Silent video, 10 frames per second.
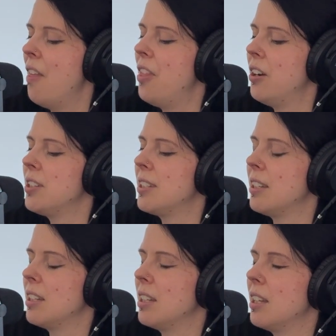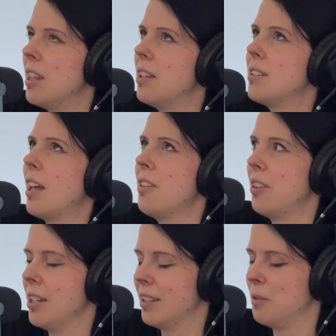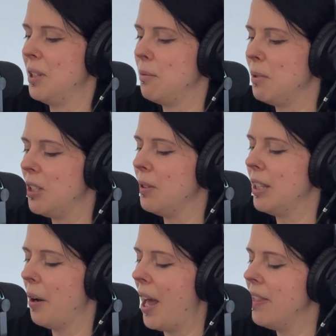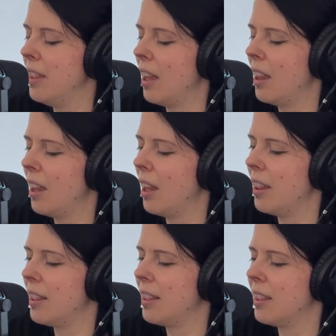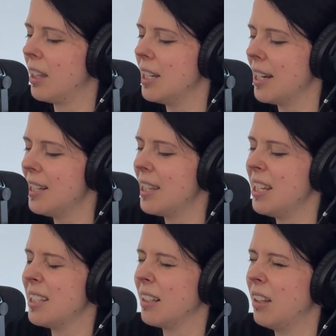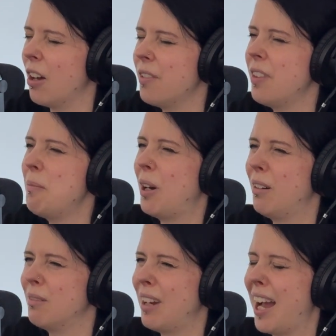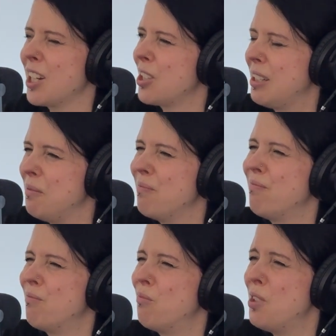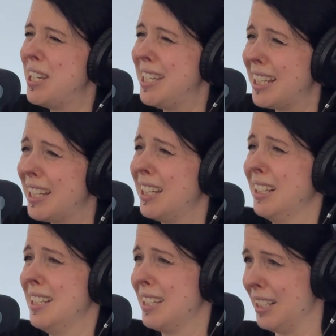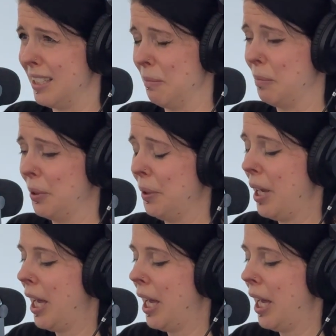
There's other things that we can be doing though, and the nice thing is a lot of them are actually ridiculously simple.